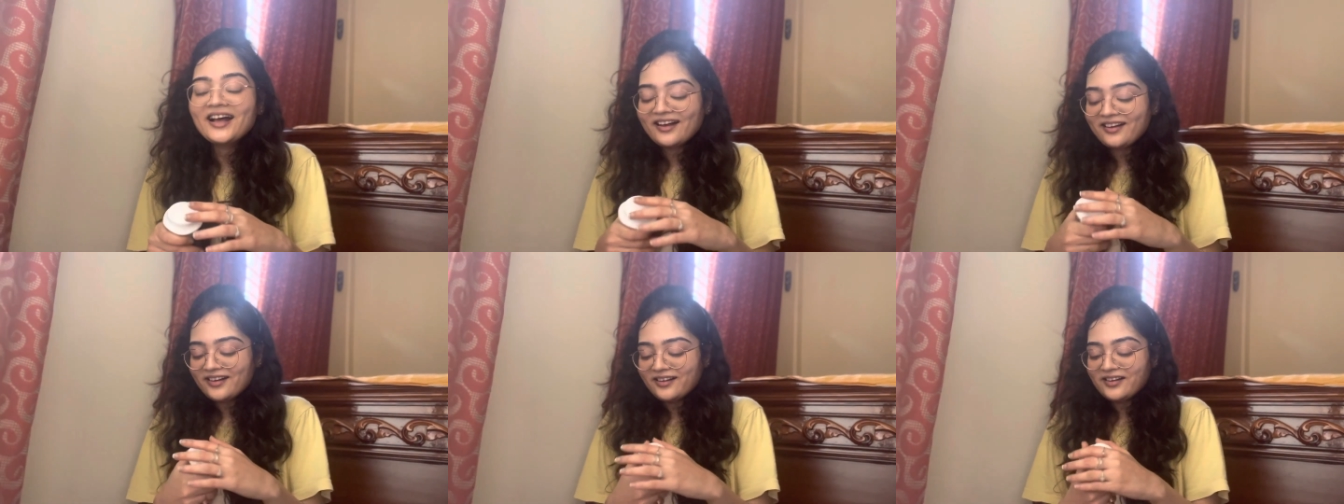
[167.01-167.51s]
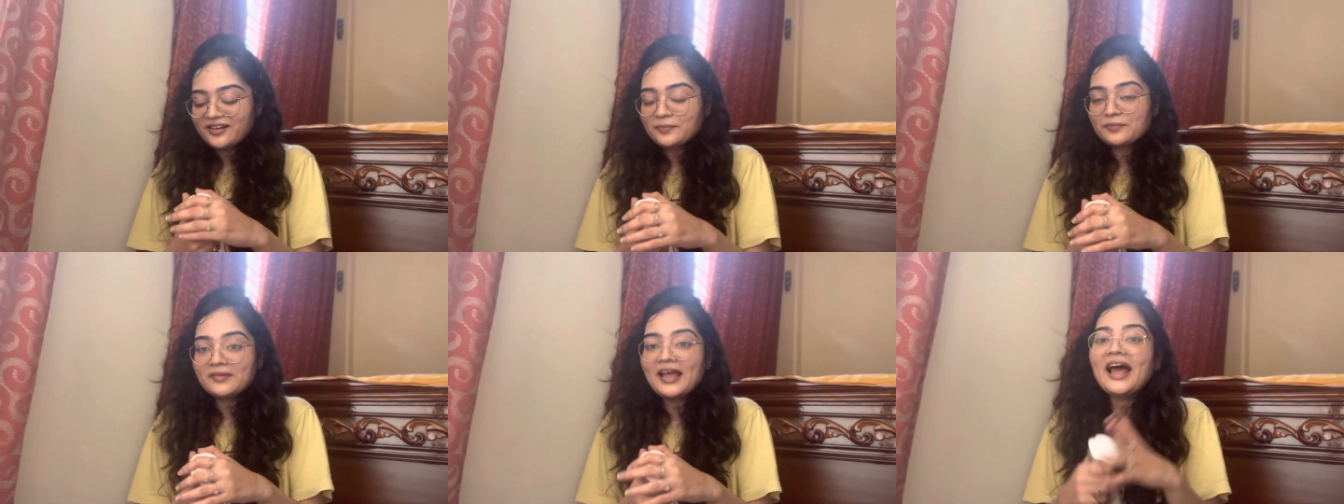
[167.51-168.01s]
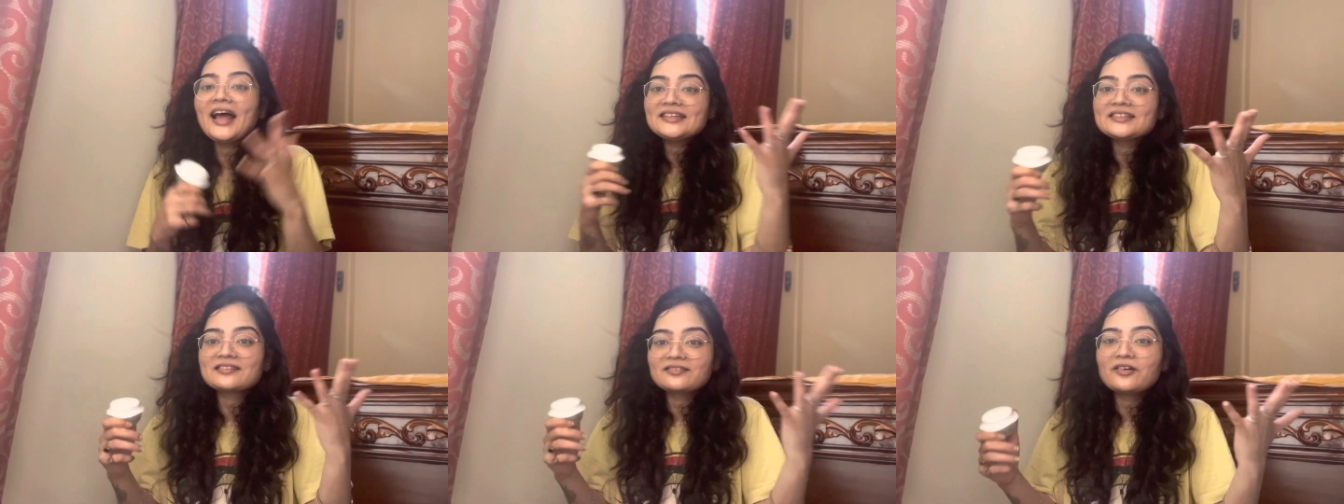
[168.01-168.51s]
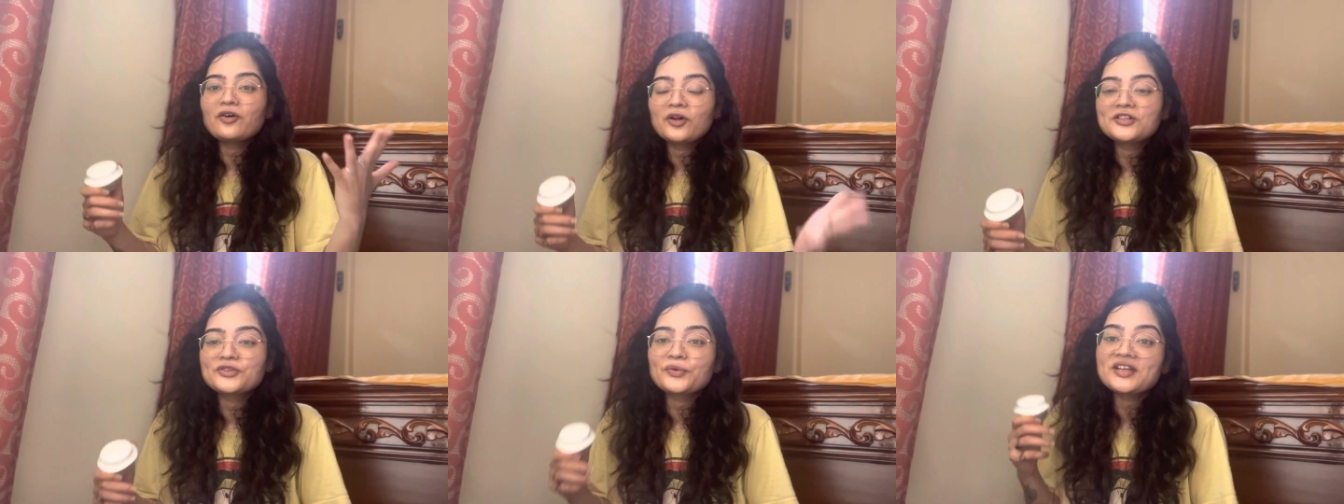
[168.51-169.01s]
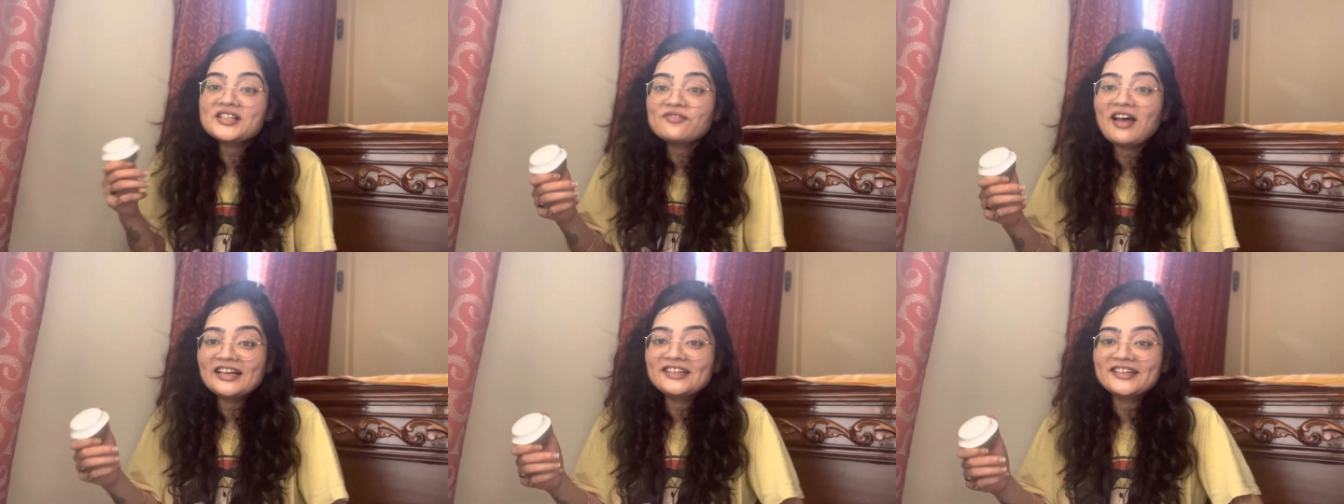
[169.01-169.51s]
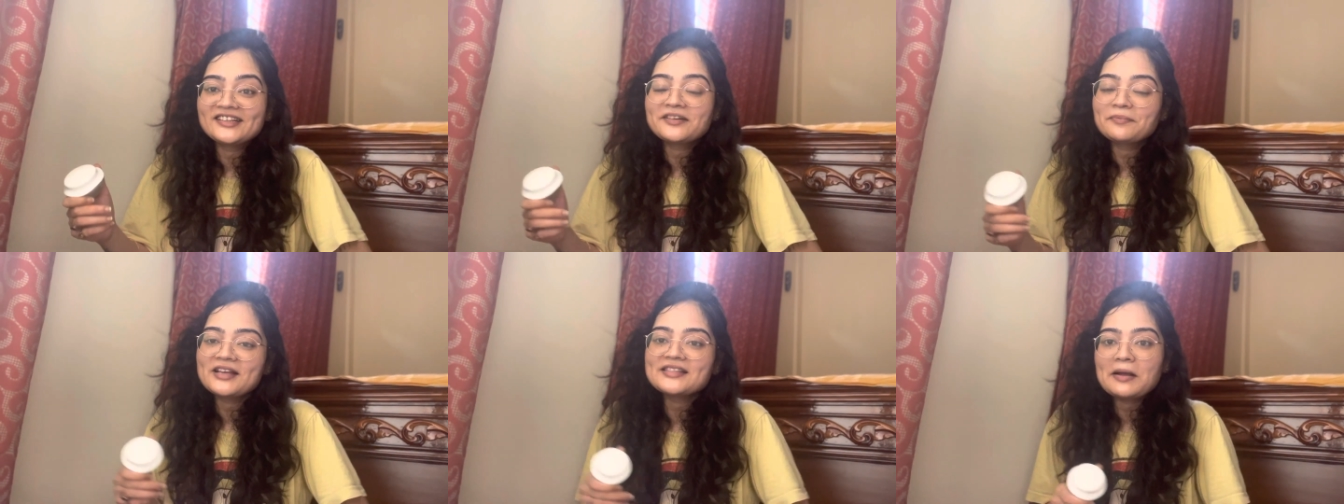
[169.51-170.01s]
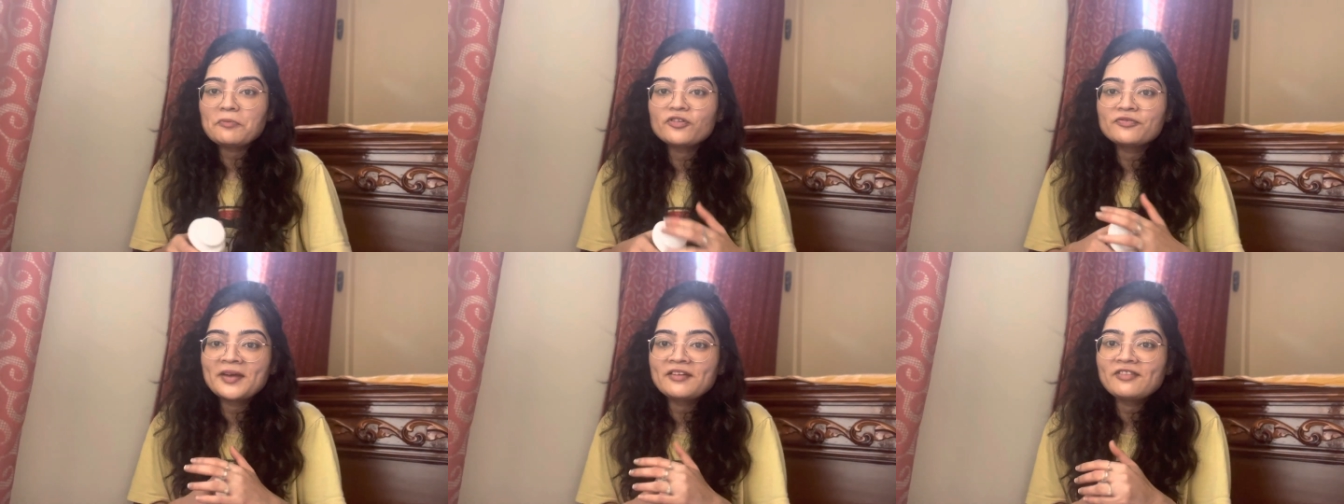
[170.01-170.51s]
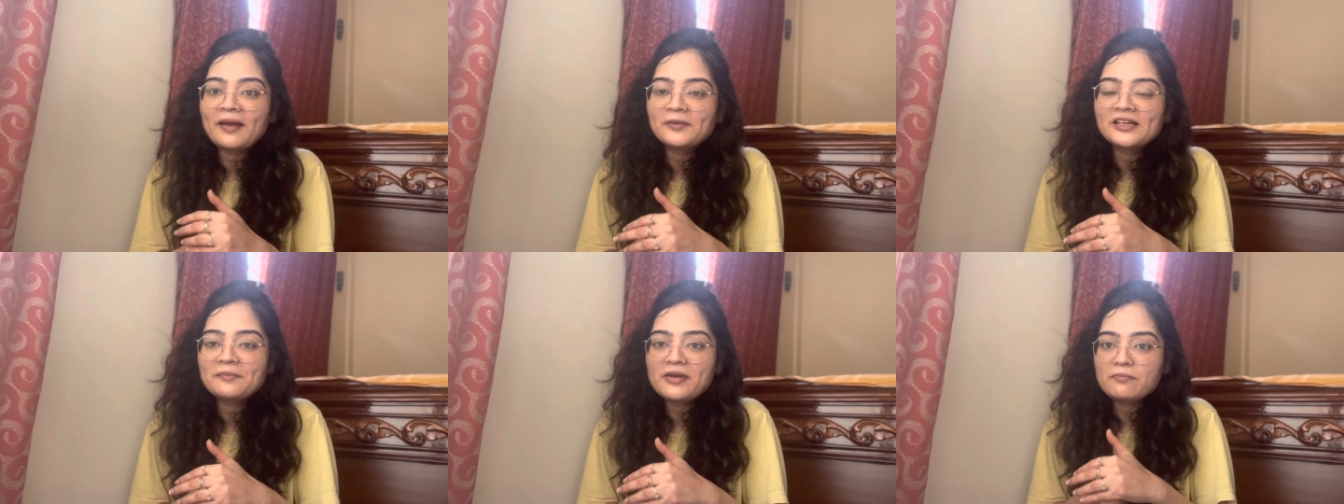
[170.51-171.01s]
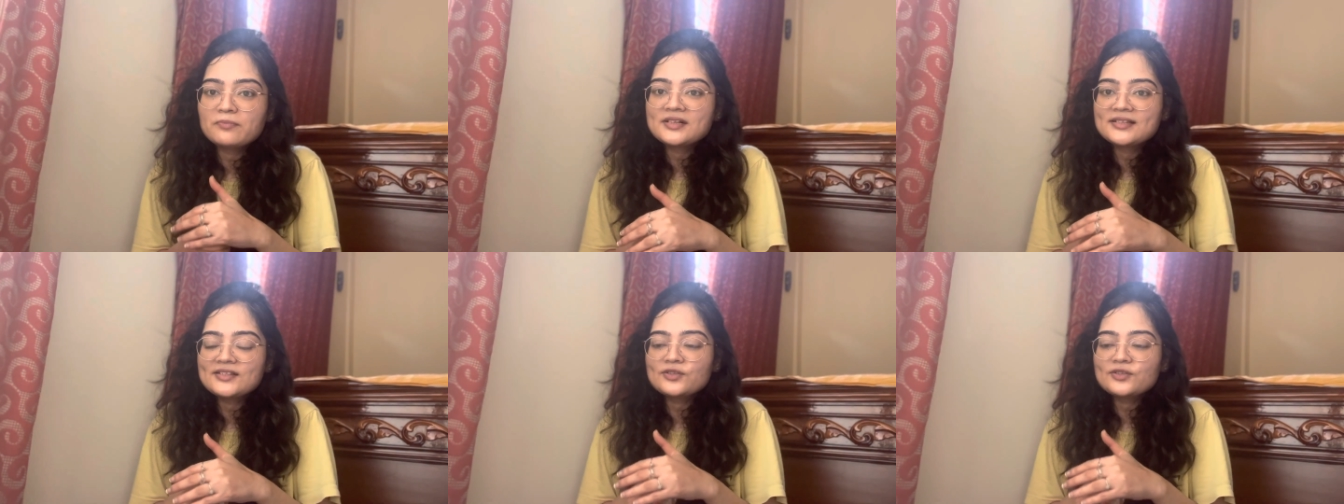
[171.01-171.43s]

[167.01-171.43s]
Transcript: and also is validated by some of my family members.